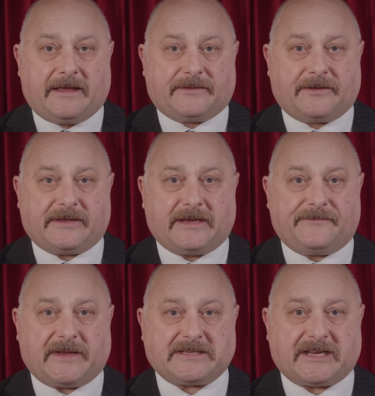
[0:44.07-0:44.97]
that the
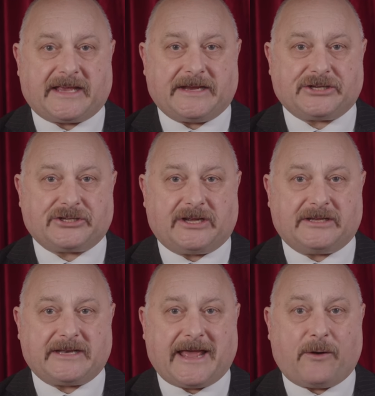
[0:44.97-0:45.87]
investigation
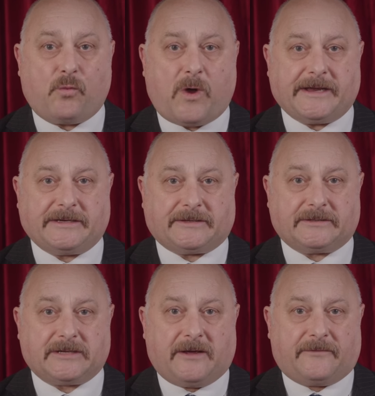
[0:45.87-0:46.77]
had now widened